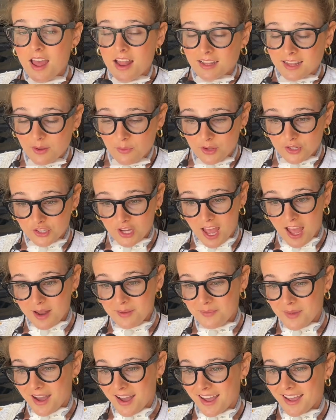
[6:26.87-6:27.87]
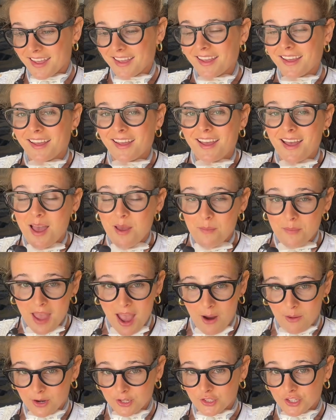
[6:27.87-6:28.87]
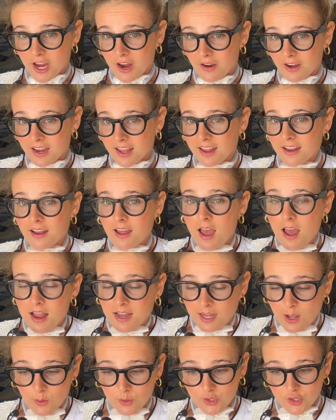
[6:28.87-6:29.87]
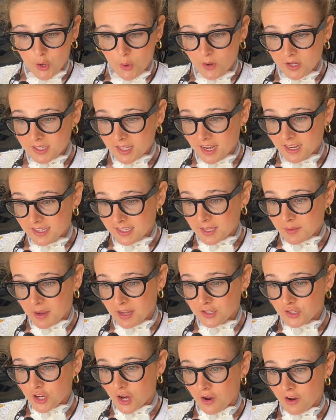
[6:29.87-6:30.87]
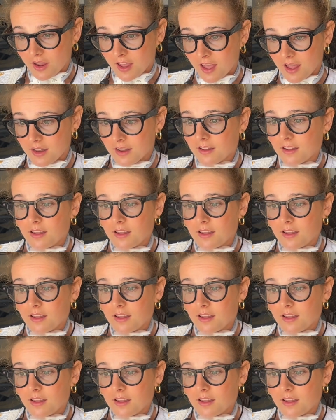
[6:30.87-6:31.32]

which had my power chair in it. I was so excited to see my chair again